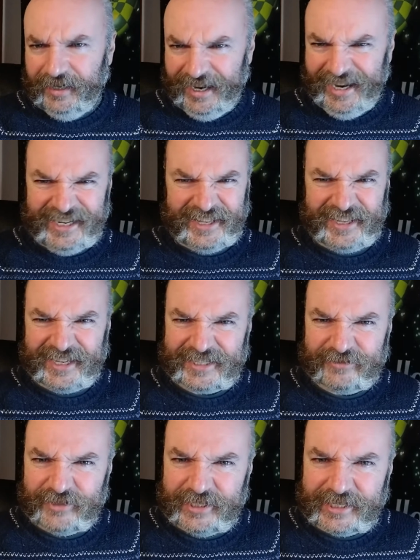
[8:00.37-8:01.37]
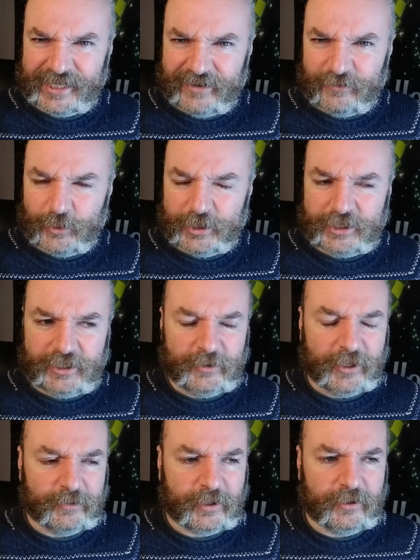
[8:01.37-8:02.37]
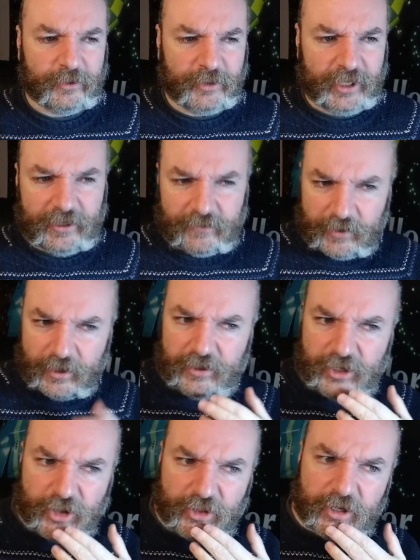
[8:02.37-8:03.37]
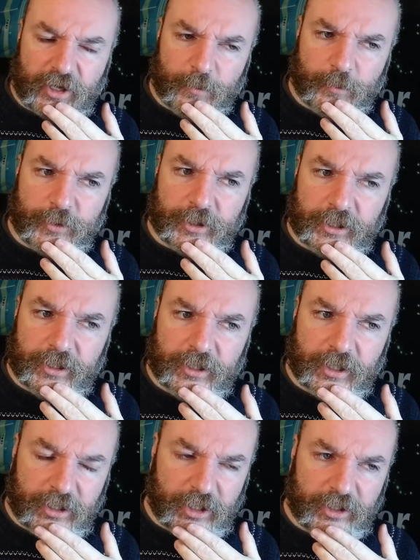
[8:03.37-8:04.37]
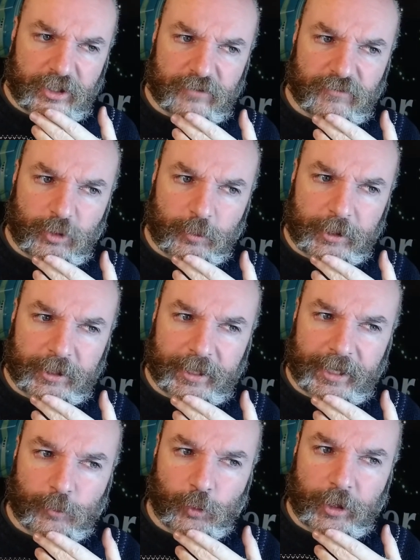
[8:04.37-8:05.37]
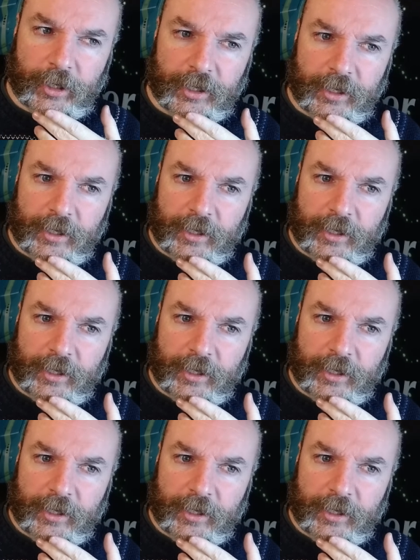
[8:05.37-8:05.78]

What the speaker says: And I think that's a really clever way to do it. I can't think of another company, another role-playing game where